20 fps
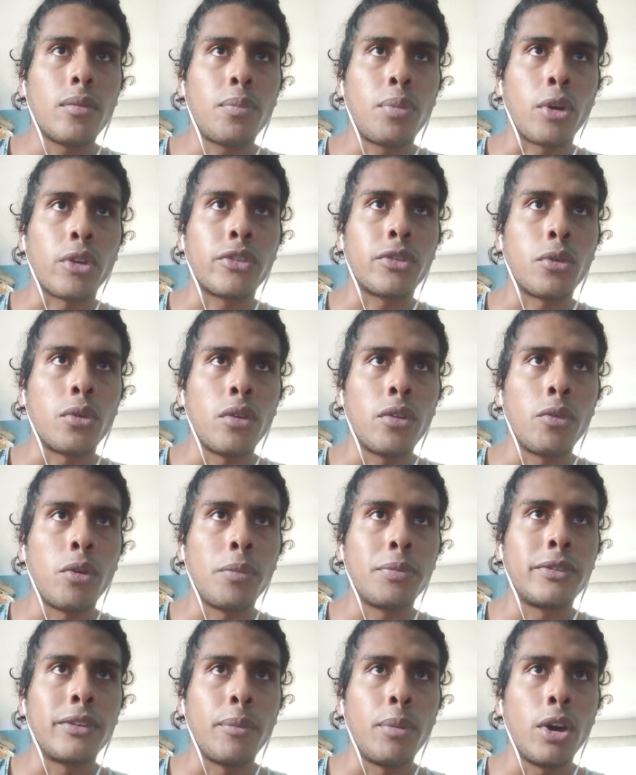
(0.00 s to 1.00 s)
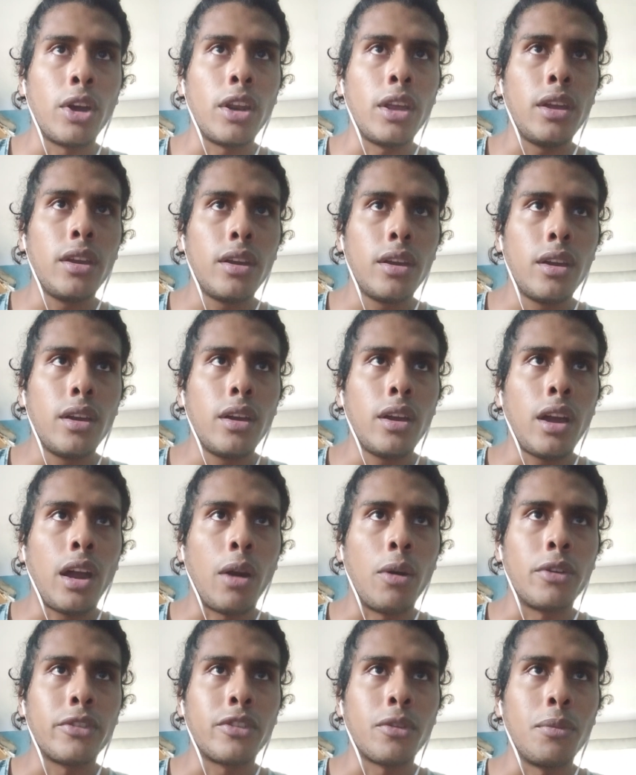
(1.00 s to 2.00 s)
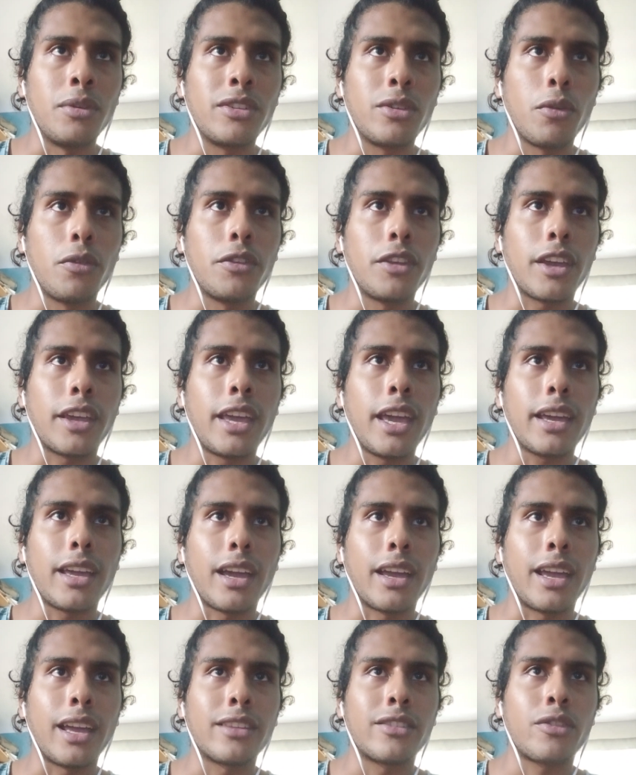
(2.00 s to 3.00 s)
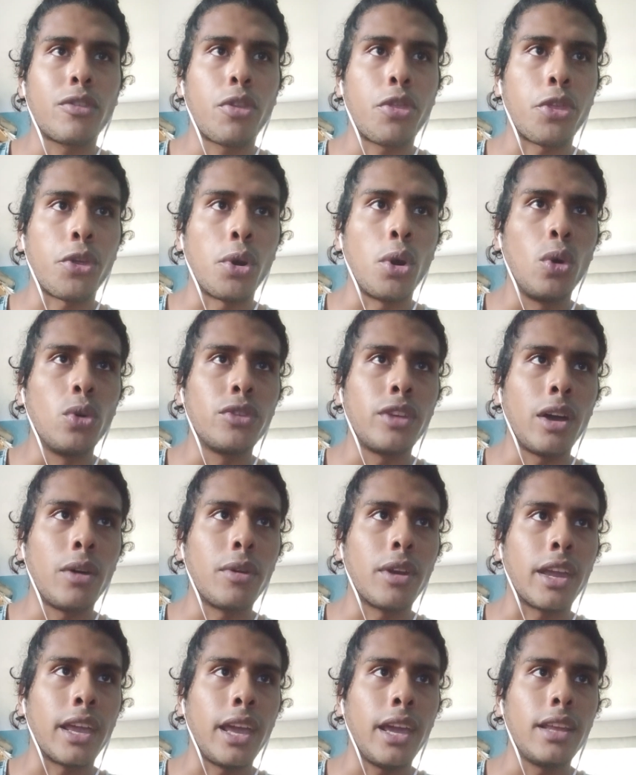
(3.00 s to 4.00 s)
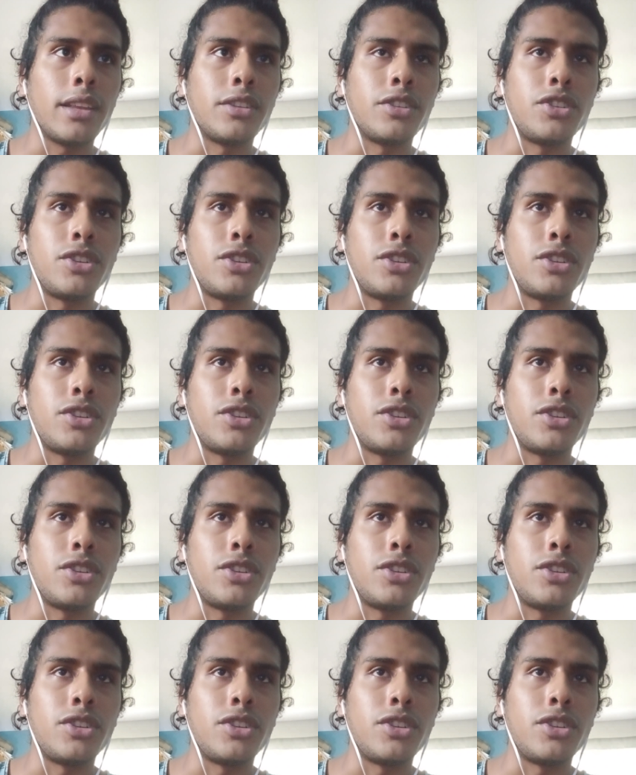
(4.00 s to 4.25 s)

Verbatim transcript: Pongsiri rips the body. Harrison misses with the kick and gets thrown down again.